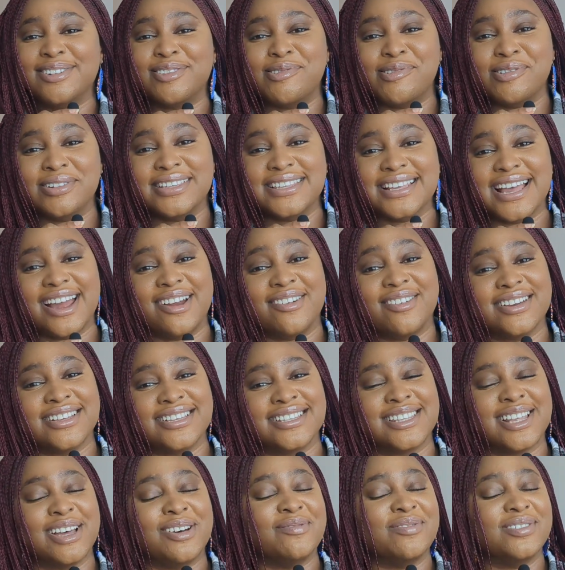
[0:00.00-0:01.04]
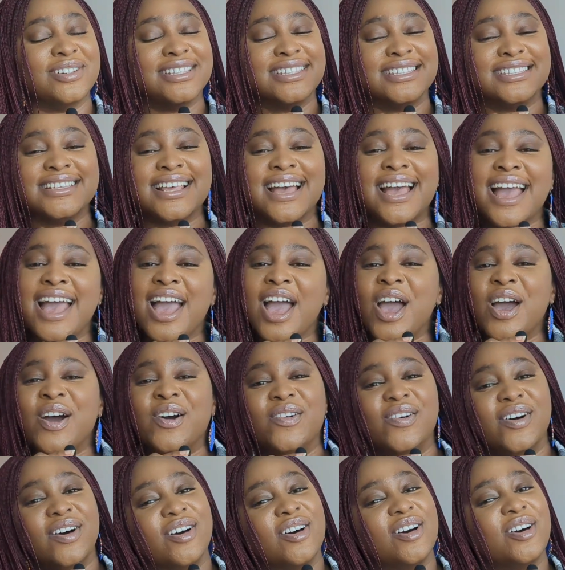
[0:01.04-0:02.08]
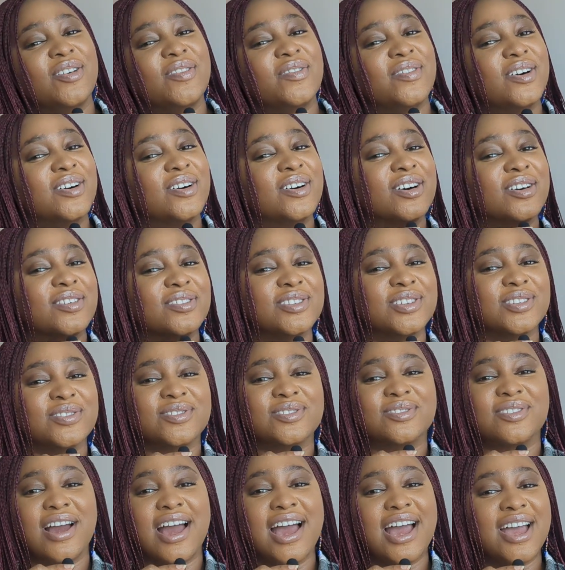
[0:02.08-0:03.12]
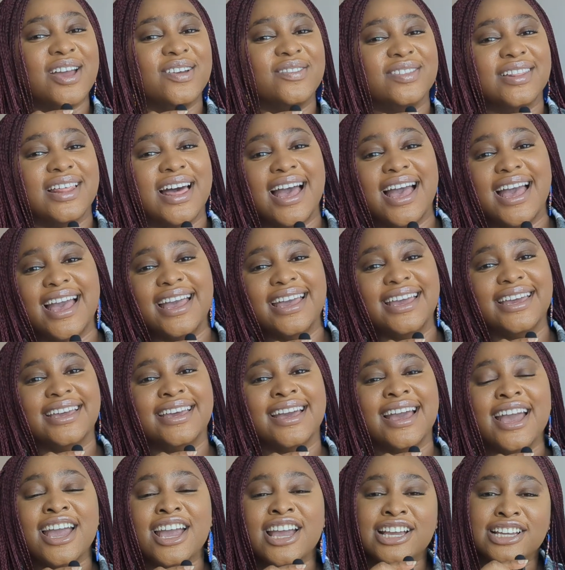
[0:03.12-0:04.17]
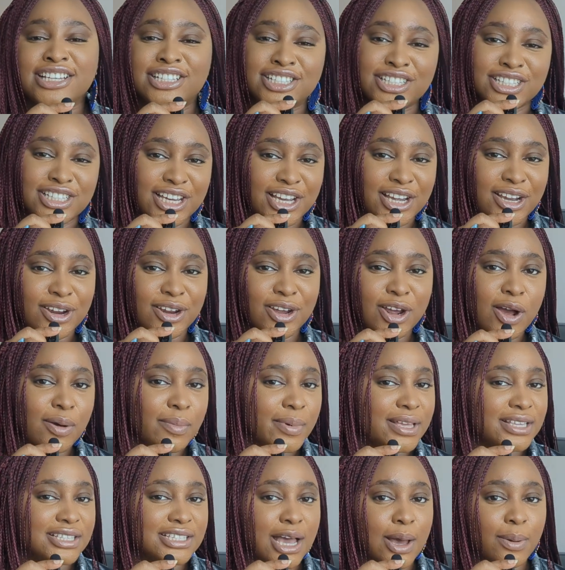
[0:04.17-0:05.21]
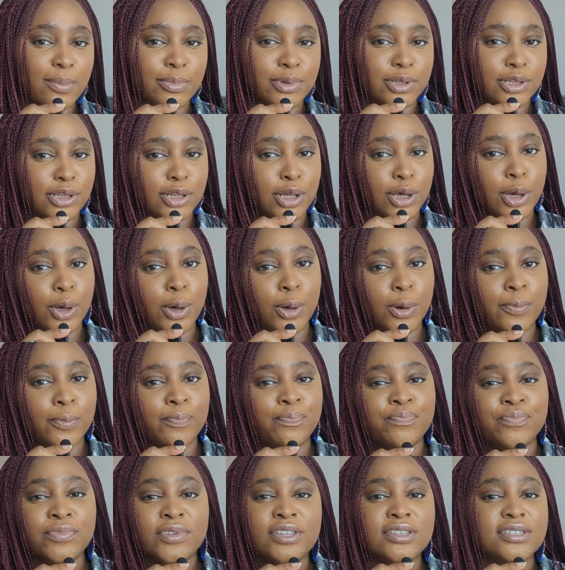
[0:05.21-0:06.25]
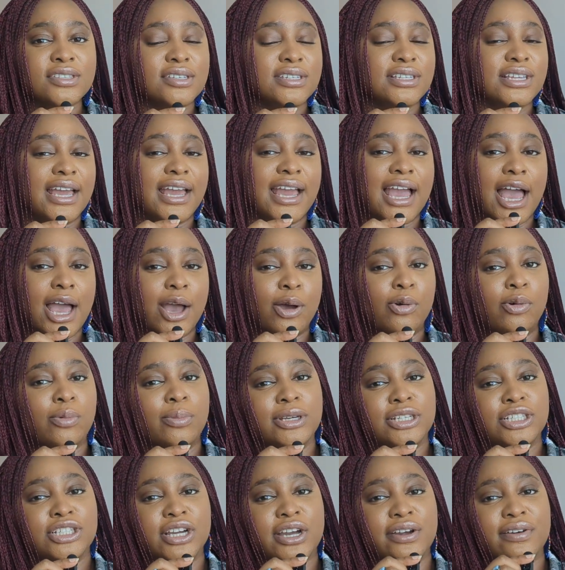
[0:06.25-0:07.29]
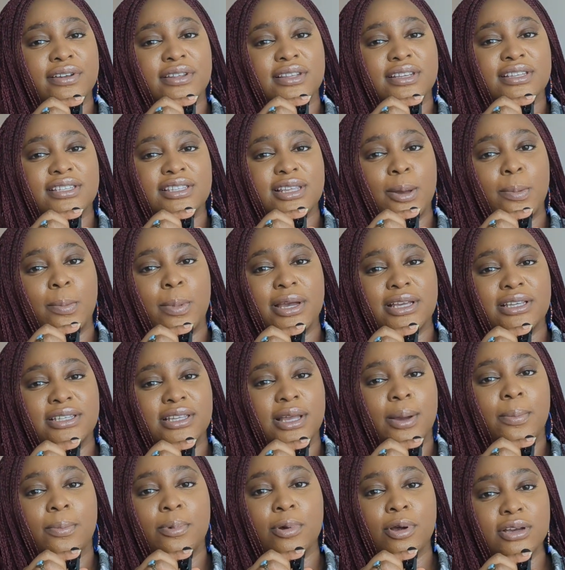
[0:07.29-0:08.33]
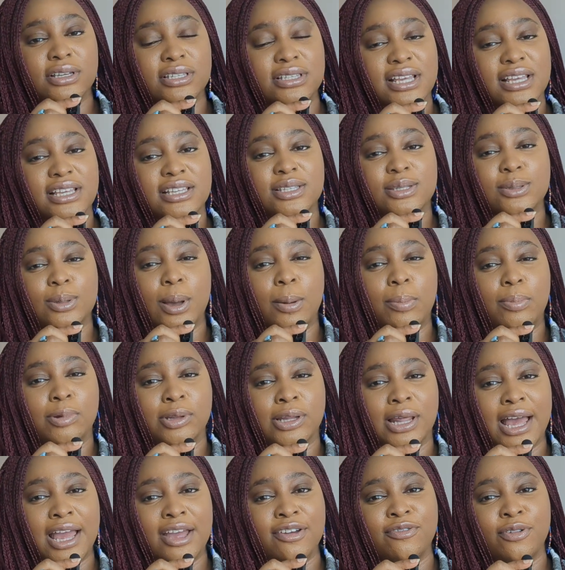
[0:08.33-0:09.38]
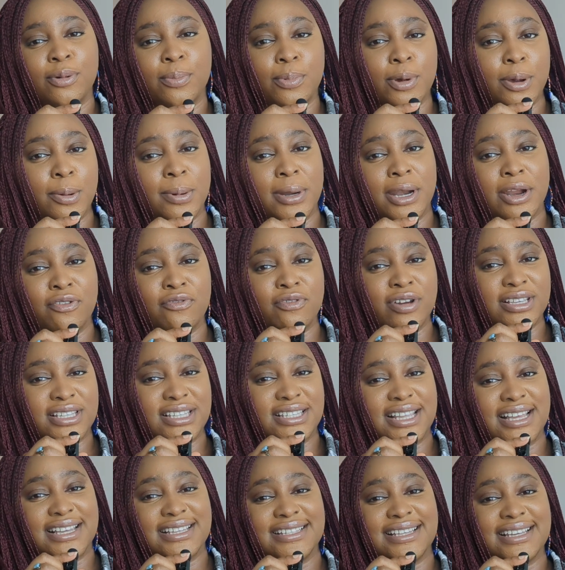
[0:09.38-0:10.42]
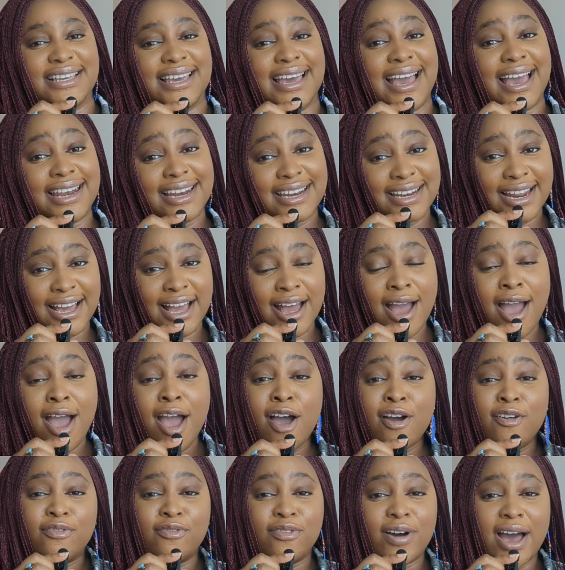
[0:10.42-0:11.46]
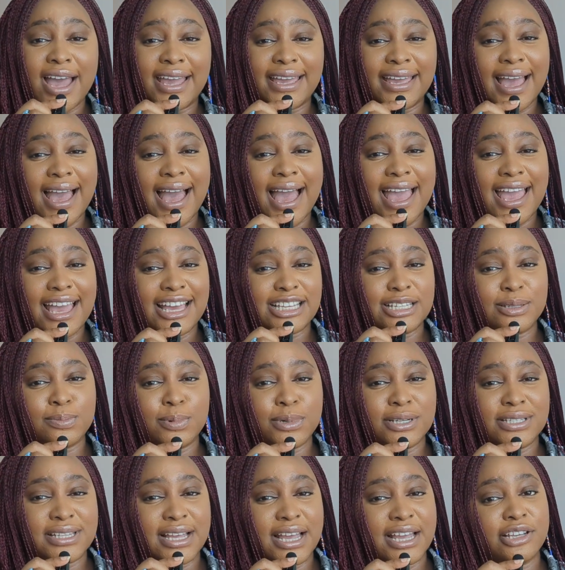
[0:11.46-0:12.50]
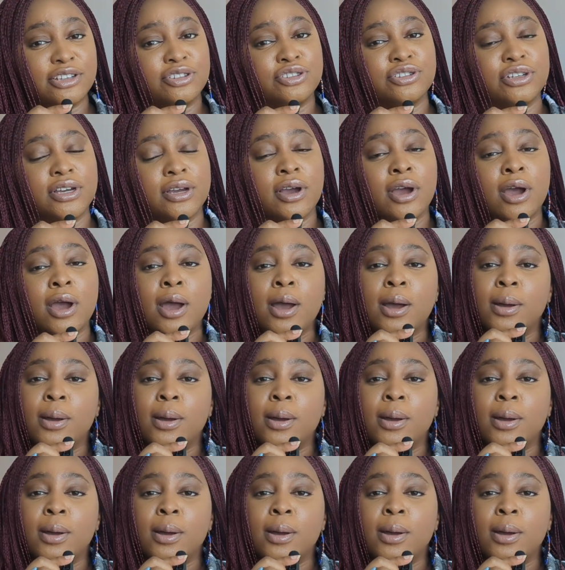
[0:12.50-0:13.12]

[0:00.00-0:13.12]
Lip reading: quote Ira Star, but welcome, welcome. Subscribe, like, share, comment down below. Today, I will be sharing the step by step process to apply for permanent residence in Canada via express entry.